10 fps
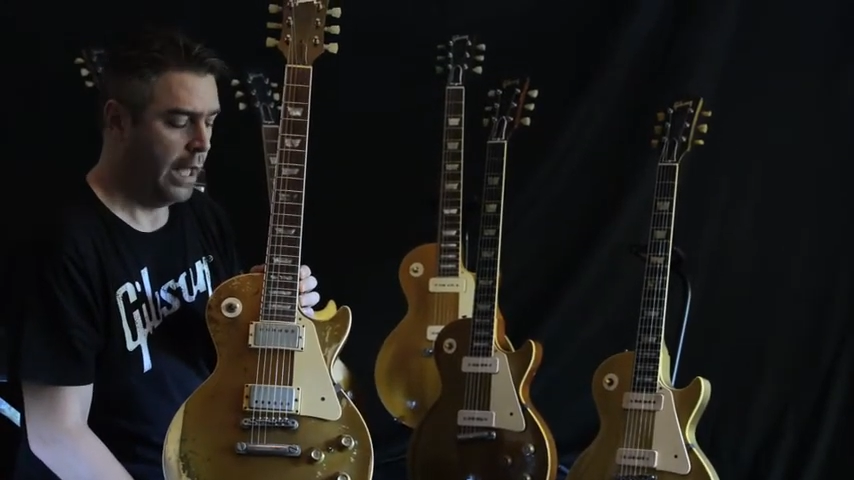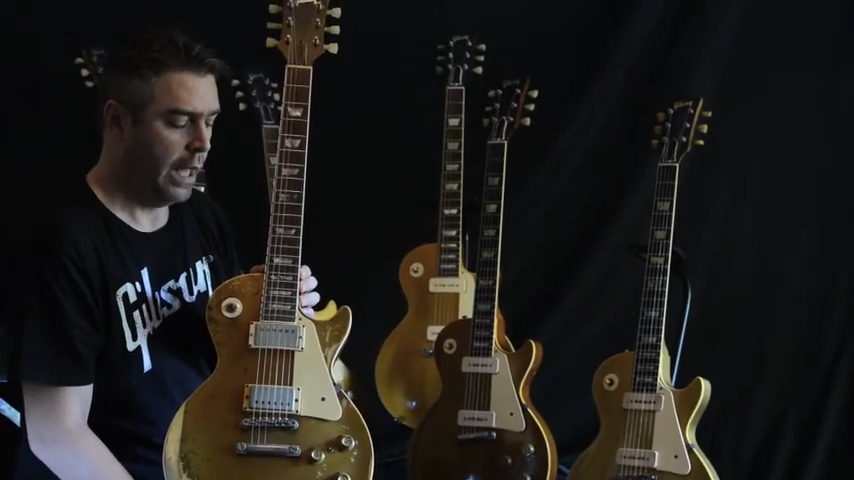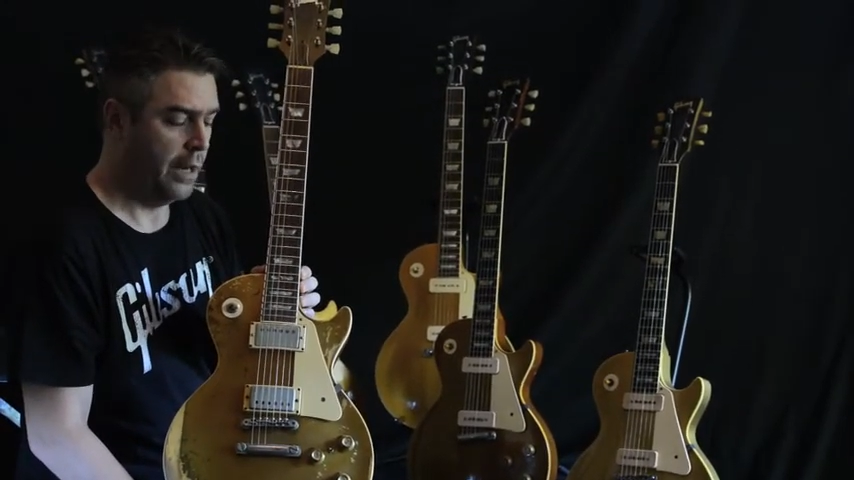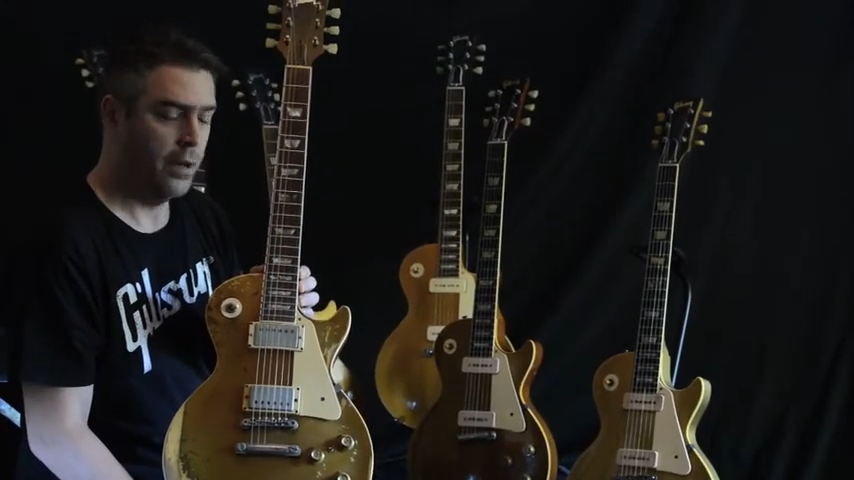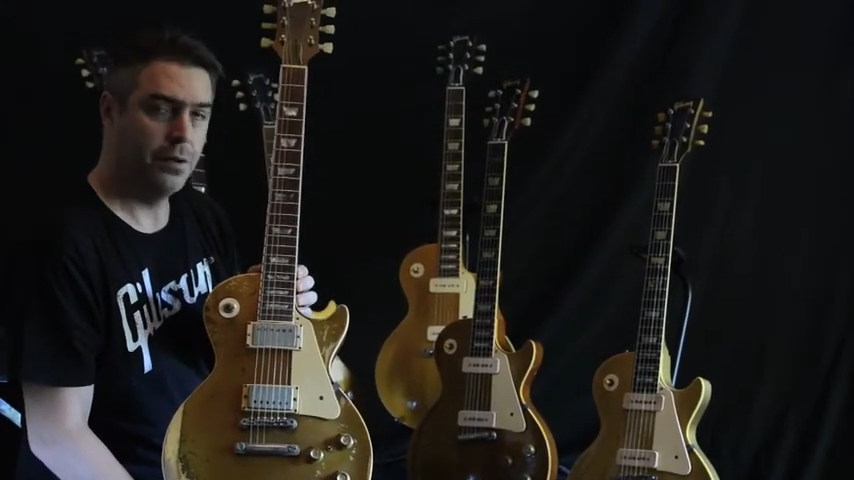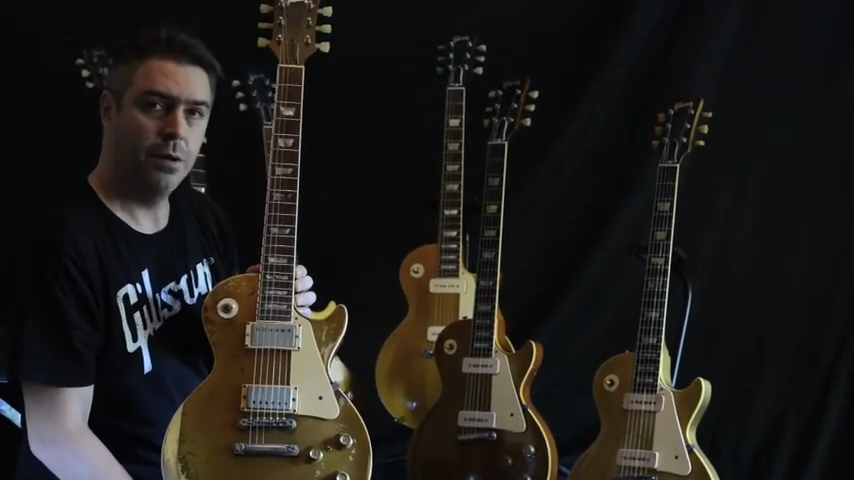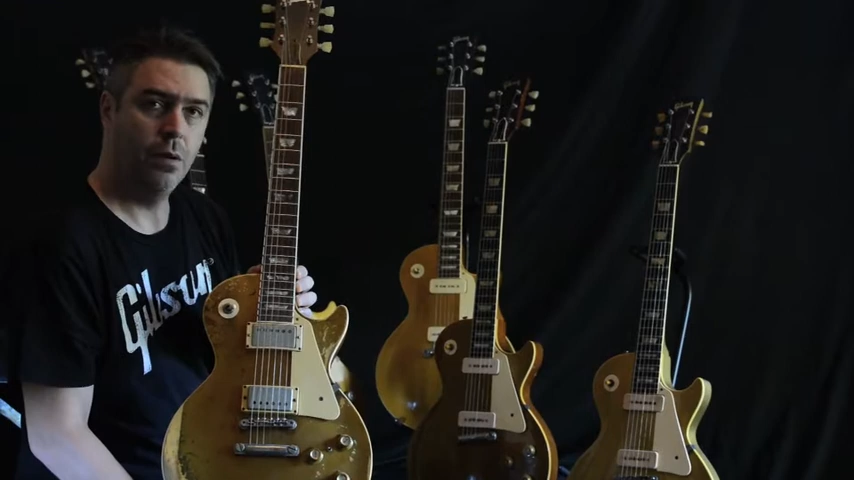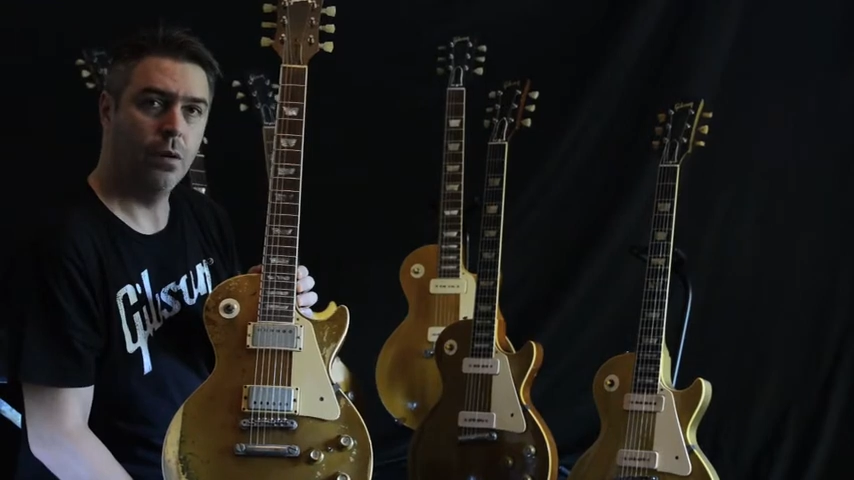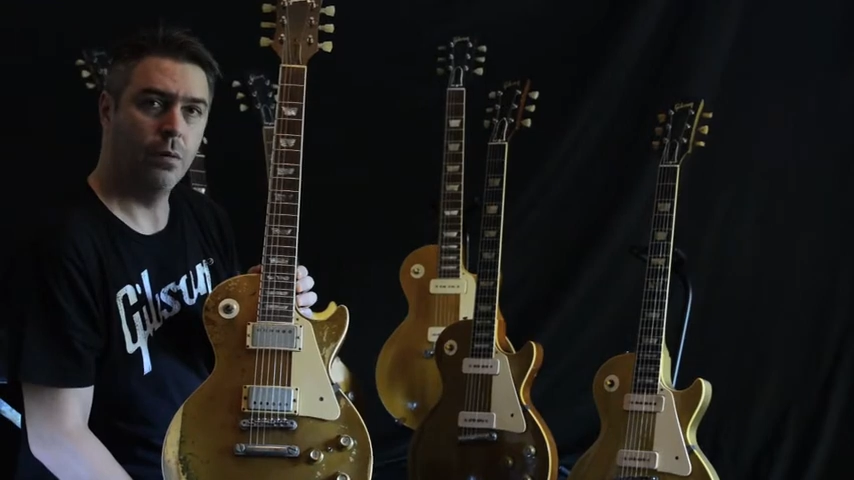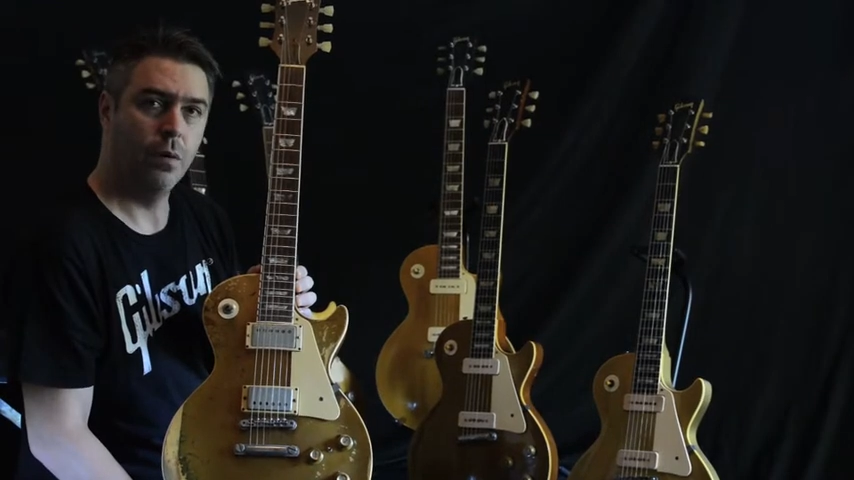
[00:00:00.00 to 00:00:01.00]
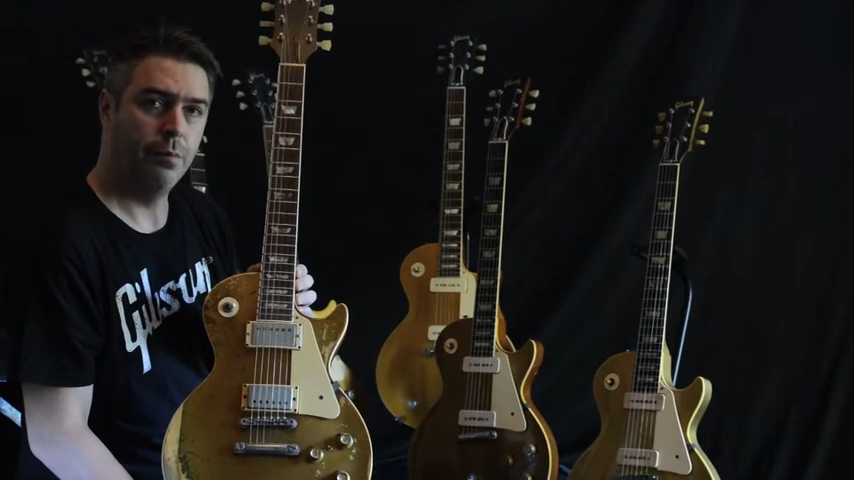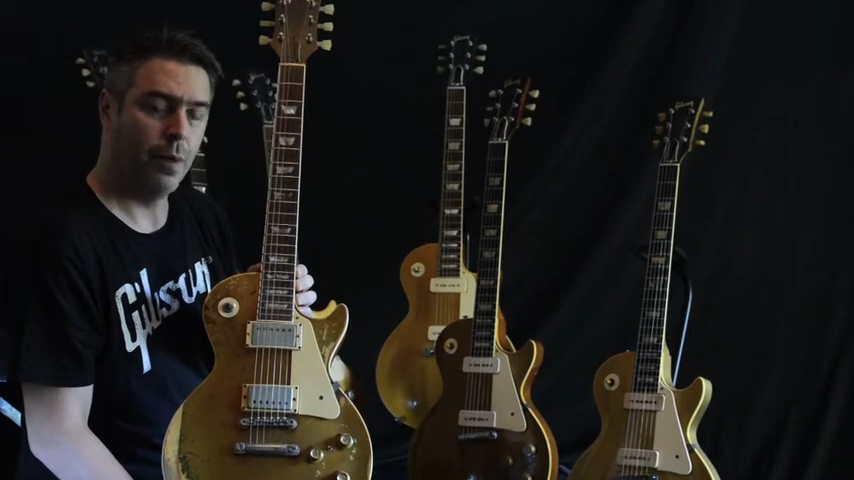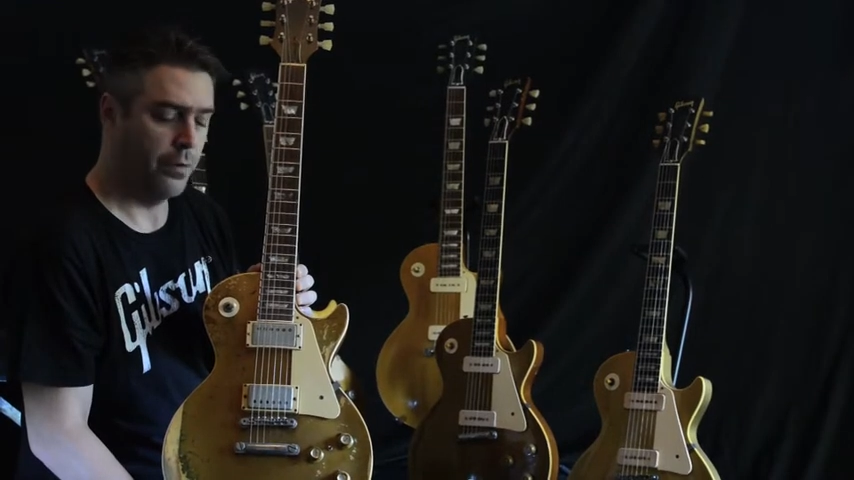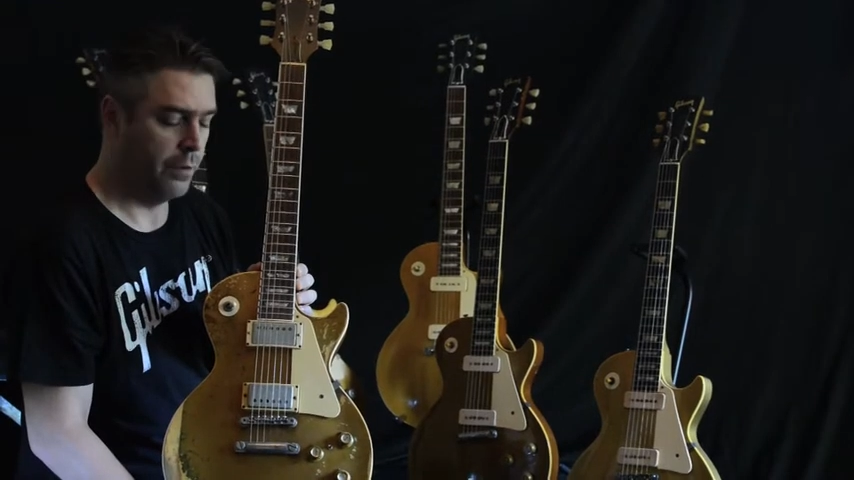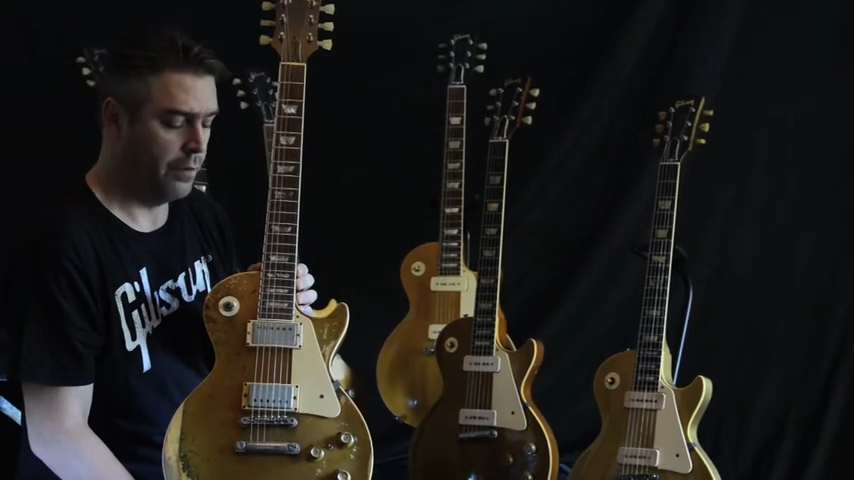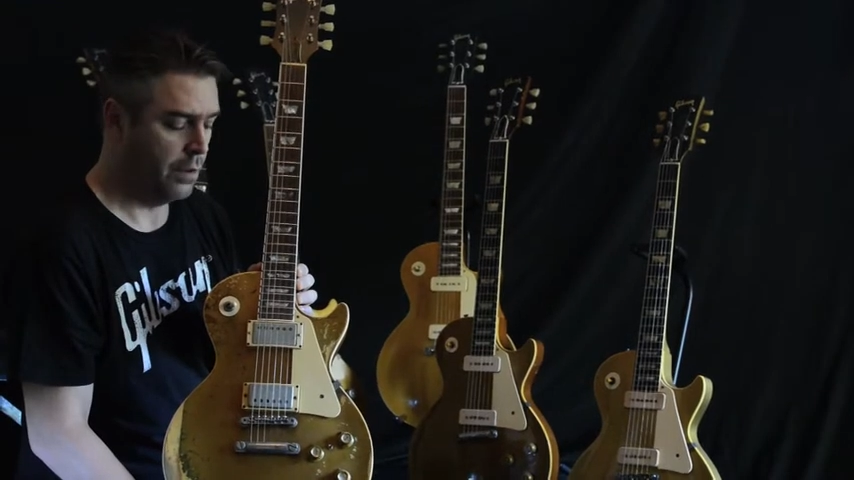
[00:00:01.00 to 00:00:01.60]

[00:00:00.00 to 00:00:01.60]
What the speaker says: and on tour with both of